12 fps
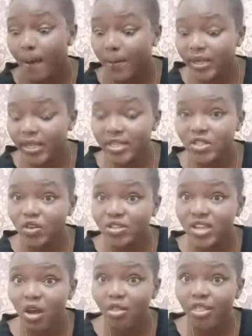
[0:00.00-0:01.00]
please go
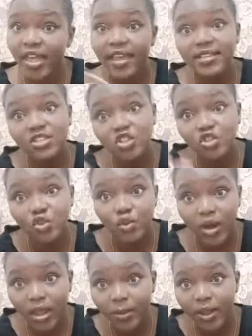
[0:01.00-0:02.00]
down there and
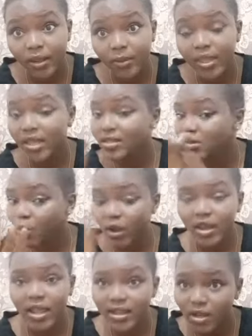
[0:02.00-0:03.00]
subscribe it because when
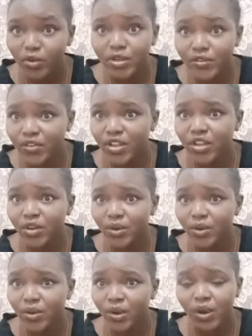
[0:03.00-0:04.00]
I download a video
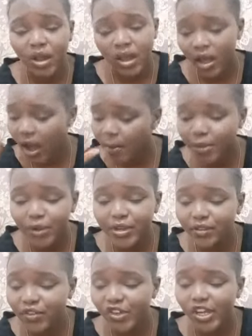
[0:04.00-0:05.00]
upload a
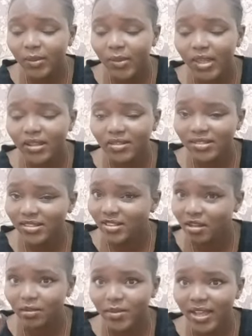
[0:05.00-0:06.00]
video I mean
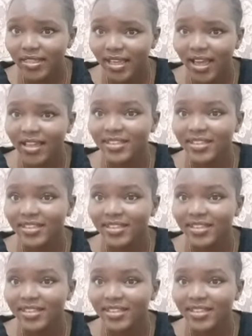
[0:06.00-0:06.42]
don't mind that